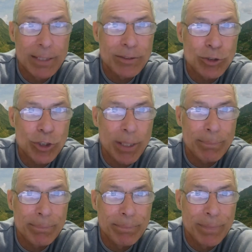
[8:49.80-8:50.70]
It's a
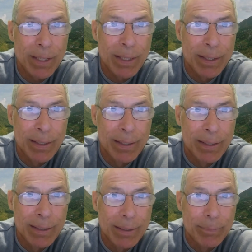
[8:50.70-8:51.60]
shame,
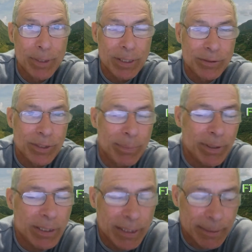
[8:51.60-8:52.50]
because
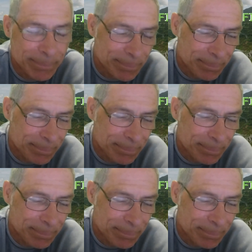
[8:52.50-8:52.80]
typically